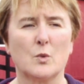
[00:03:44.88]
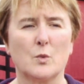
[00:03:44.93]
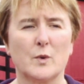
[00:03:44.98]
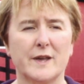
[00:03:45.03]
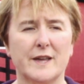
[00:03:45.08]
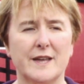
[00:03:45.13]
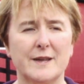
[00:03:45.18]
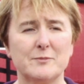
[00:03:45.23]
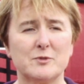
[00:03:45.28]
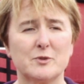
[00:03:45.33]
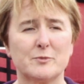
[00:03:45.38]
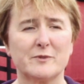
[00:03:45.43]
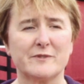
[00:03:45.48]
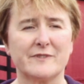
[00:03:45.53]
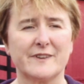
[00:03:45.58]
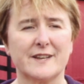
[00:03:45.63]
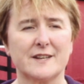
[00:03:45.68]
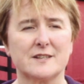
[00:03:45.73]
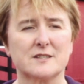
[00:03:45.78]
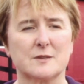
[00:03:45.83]
we aim to
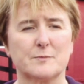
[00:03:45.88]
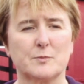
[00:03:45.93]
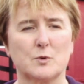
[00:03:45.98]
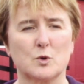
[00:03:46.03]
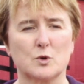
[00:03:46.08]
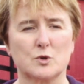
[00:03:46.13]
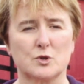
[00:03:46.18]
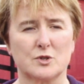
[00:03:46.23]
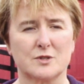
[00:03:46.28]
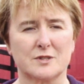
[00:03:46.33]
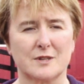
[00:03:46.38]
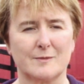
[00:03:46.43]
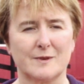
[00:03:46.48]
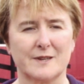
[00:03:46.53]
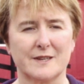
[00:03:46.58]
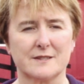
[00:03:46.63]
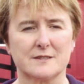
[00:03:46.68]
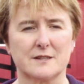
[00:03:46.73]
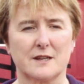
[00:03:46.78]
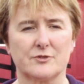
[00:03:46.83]
provide support to
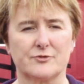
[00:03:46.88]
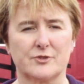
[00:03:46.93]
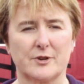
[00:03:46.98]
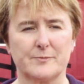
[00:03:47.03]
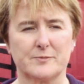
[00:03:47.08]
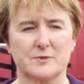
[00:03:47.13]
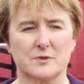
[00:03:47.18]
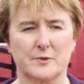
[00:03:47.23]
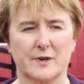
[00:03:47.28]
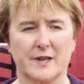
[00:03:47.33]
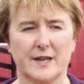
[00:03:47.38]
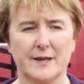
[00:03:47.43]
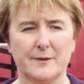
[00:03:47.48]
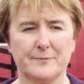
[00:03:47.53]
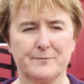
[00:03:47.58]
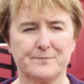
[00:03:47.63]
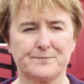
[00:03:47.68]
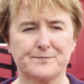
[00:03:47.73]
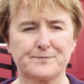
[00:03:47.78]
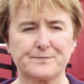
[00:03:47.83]
siblings and trips away,
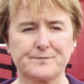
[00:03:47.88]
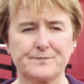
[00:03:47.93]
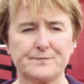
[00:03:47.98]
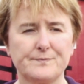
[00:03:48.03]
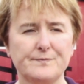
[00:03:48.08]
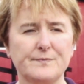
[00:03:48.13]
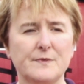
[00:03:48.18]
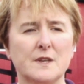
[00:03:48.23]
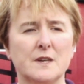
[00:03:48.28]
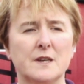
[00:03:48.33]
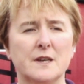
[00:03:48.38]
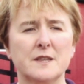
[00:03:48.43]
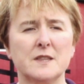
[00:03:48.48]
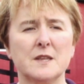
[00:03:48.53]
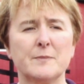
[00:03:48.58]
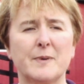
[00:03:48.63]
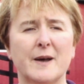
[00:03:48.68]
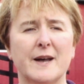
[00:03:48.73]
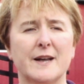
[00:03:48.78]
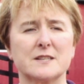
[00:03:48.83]
in
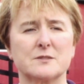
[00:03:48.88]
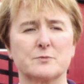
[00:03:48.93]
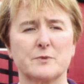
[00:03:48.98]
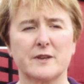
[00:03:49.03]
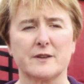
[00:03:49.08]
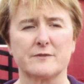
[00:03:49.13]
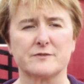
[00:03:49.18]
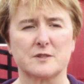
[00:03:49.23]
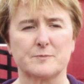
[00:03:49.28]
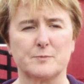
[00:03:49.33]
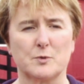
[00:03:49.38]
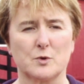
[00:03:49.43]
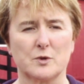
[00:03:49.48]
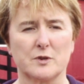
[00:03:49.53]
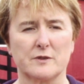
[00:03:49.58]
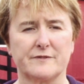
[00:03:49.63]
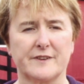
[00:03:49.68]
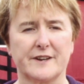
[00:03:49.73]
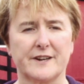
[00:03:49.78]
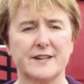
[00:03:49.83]
the past, we have
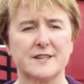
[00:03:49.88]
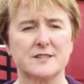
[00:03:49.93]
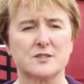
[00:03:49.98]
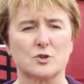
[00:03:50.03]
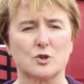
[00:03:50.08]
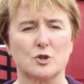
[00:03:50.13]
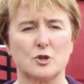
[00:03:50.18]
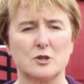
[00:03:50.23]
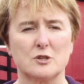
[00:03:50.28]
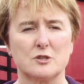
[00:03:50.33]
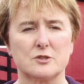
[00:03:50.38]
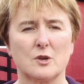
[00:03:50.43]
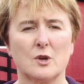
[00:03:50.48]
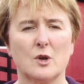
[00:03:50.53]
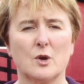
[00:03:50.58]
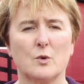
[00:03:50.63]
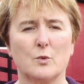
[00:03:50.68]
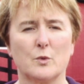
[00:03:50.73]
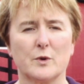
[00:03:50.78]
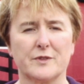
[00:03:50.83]
supported various schools
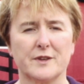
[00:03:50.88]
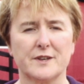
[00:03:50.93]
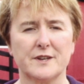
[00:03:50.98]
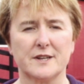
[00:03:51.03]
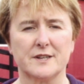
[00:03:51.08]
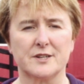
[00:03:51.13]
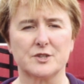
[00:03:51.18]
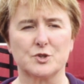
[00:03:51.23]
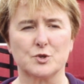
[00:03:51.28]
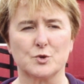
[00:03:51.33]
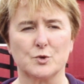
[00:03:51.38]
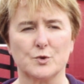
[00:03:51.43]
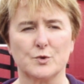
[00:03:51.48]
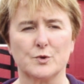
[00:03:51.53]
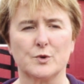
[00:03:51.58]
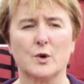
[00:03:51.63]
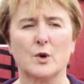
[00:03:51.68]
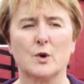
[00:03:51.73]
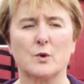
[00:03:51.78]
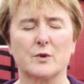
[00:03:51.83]
within
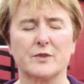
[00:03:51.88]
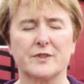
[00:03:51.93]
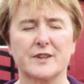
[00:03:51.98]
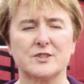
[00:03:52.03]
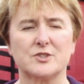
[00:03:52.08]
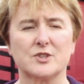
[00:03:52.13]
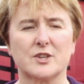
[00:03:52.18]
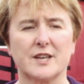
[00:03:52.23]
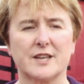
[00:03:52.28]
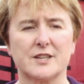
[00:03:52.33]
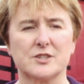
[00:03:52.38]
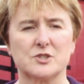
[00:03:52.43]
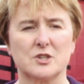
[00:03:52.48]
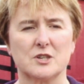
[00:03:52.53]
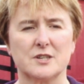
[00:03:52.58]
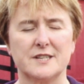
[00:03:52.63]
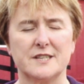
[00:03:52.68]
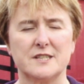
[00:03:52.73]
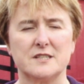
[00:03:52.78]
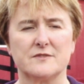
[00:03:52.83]
Inishowen with
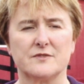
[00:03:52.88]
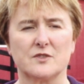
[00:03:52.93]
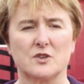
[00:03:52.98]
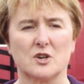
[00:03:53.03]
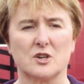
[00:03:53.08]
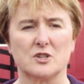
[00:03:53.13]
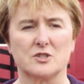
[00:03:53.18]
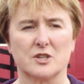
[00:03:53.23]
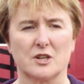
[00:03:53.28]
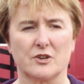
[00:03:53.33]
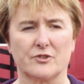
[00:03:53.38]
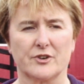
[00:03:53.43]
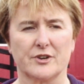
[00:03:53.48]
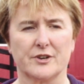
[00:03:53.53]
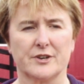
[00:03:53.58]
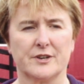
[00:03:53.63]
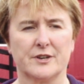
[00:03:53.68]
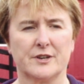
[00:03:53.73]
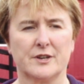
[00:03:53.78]
educational needs for our children.